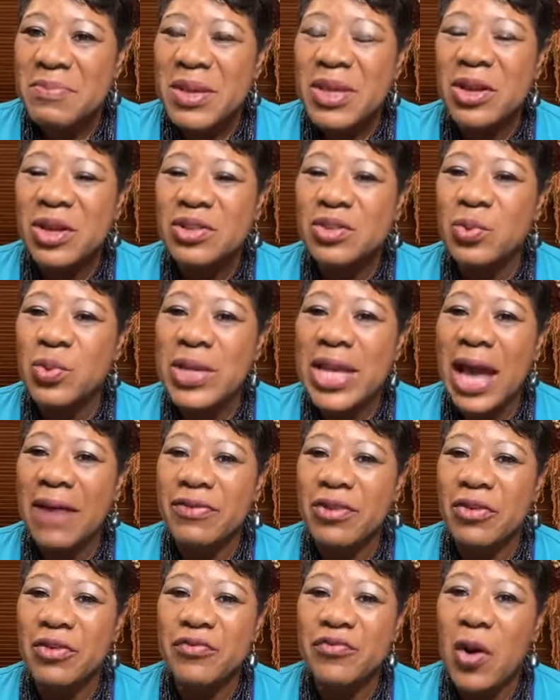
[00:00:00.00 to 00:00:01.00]
because we
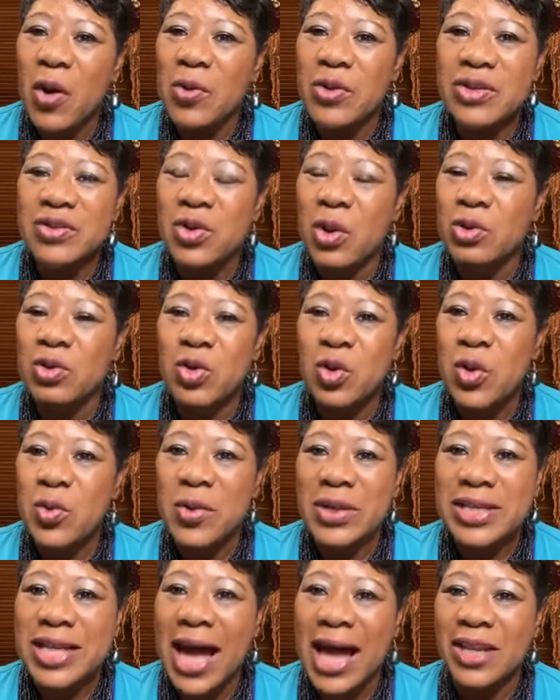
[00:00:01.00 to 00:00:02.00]
have to focus on doing
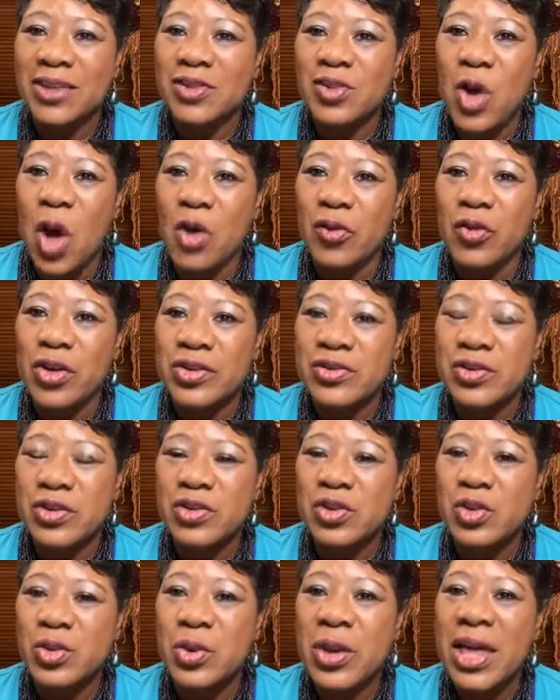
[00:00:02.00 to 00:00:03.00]
what God has called for us
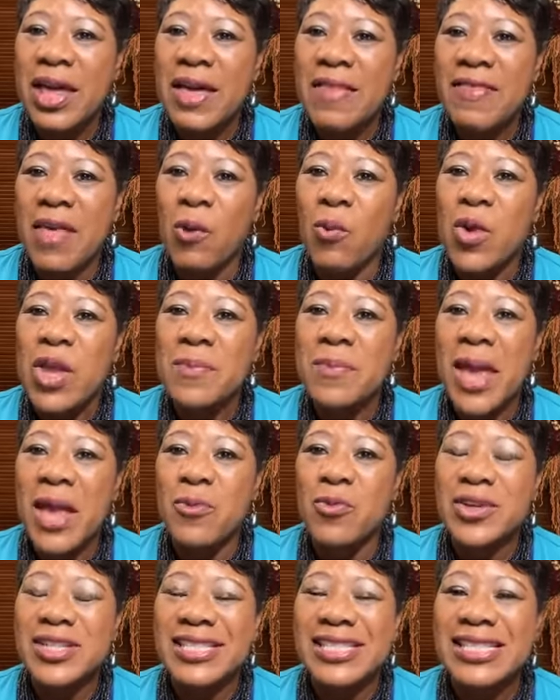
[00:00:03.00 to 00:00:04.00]
to do that we may
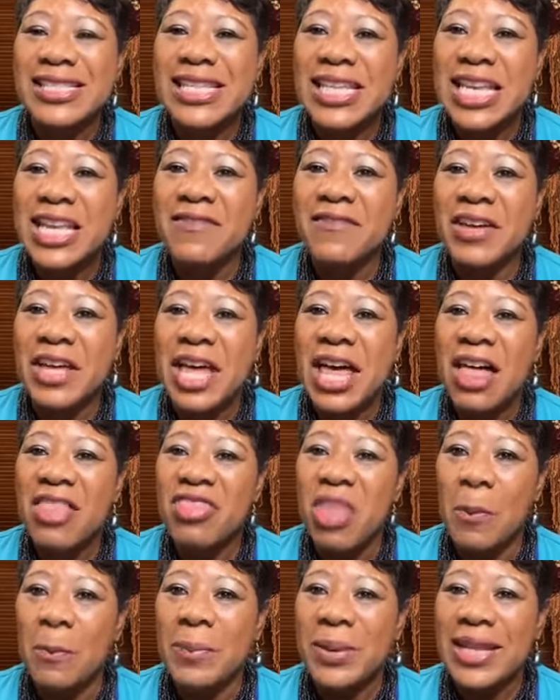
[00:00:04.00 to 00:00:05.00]
receive
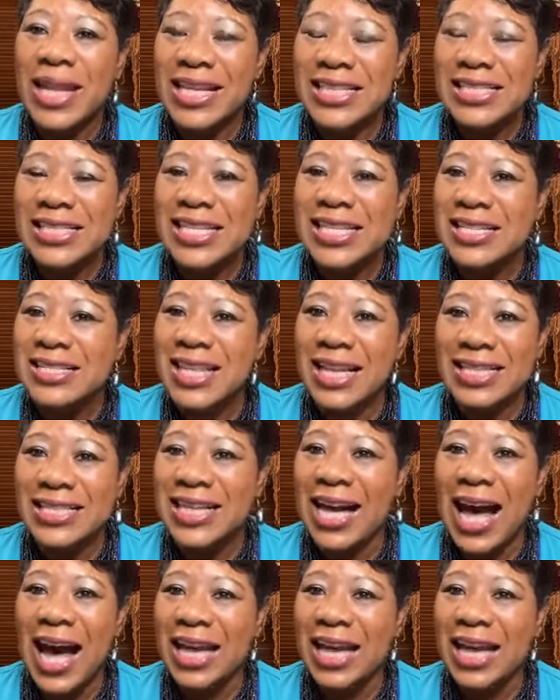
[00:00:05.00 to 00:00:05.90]
the blessings that